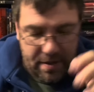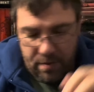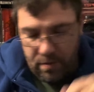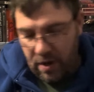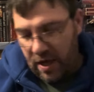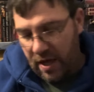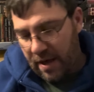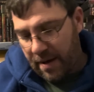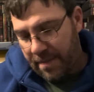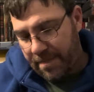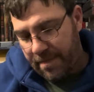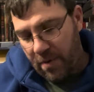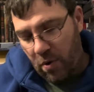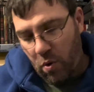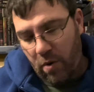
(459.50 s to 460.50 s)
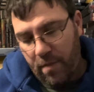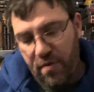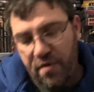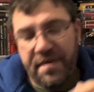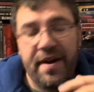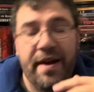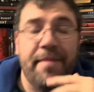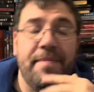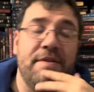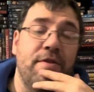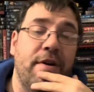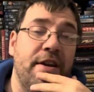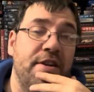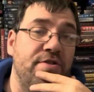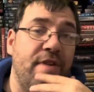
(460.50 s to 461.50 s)
horror movie I've been
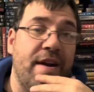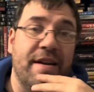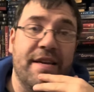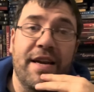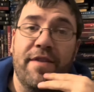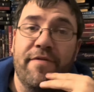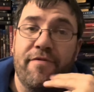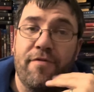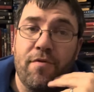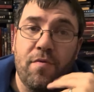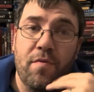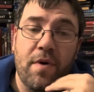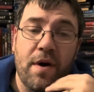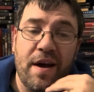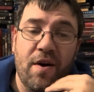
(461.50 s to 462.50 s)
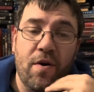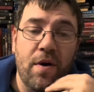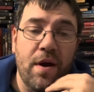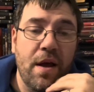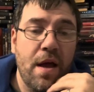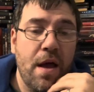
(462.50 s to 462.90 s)
trying to track down for a while.